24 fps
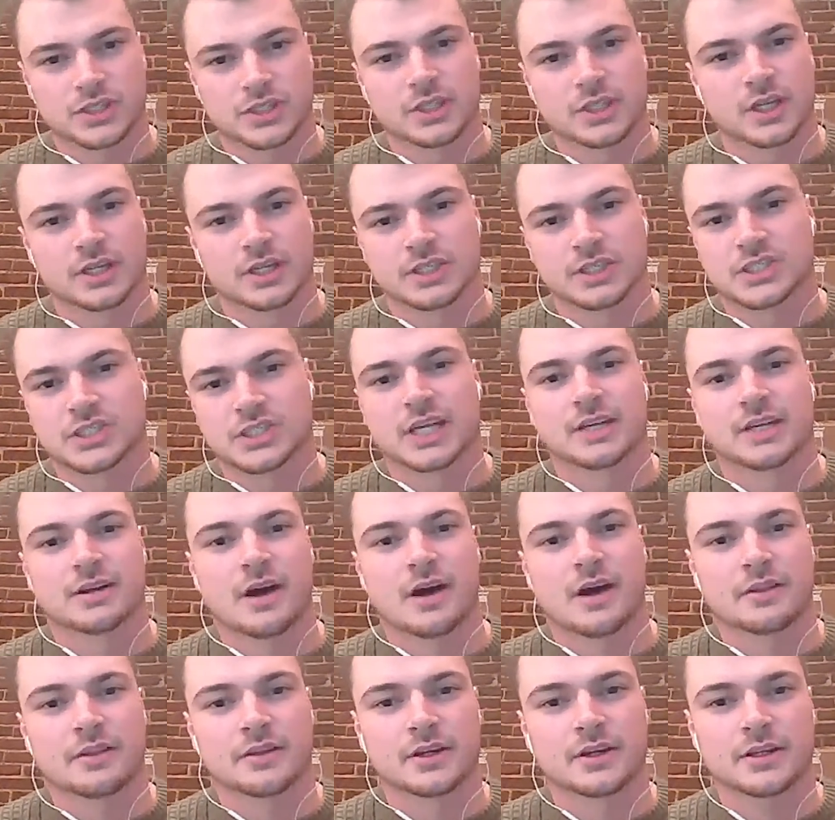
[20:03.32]
just didn't understand
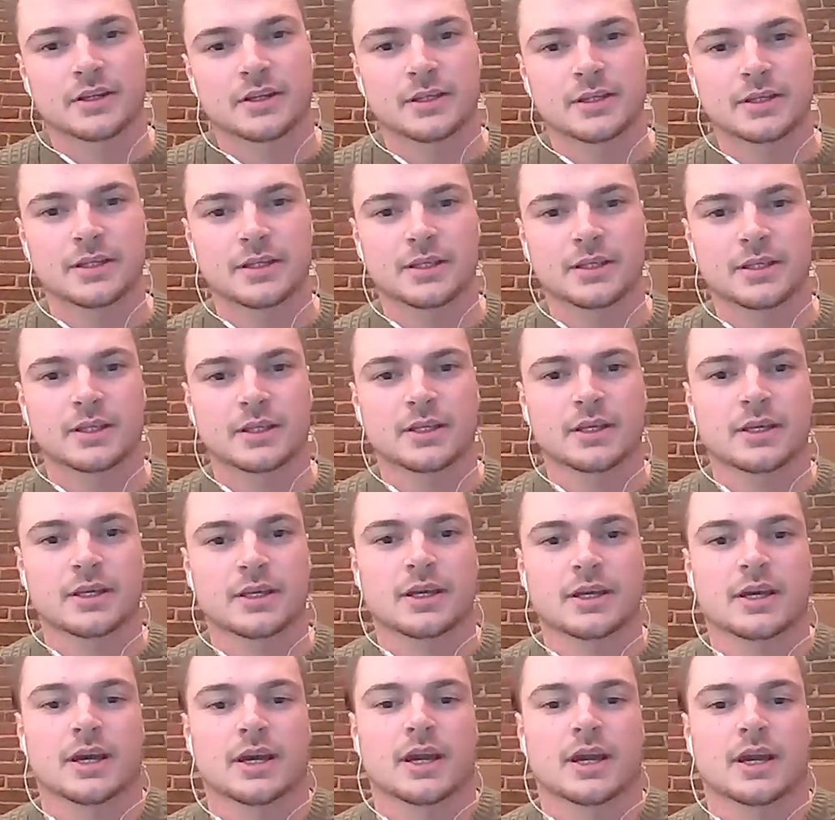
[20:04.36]
either.
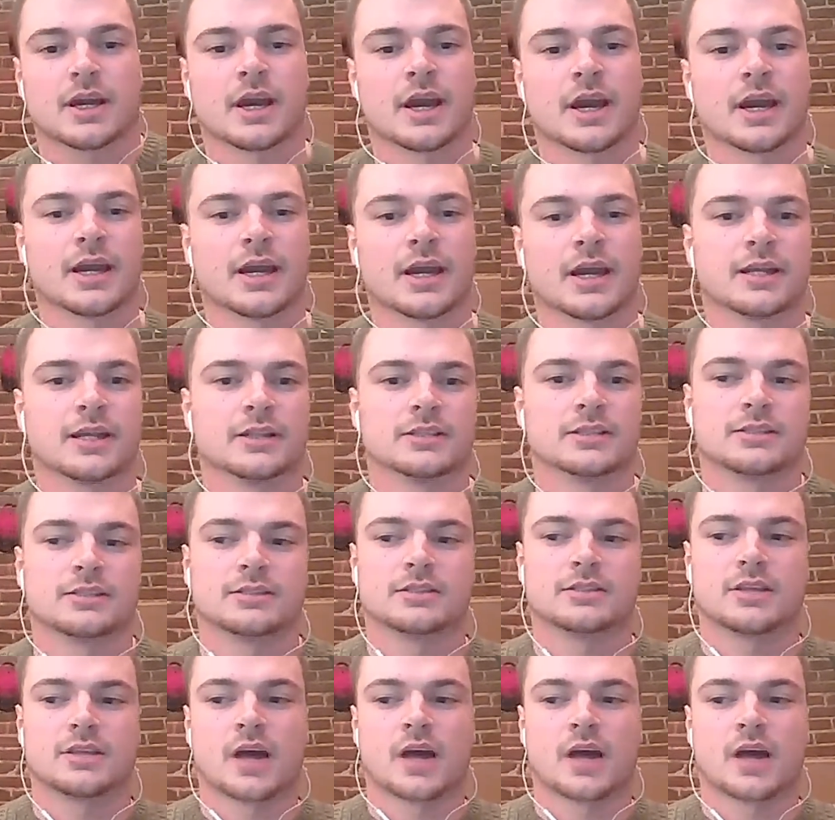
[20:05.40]
And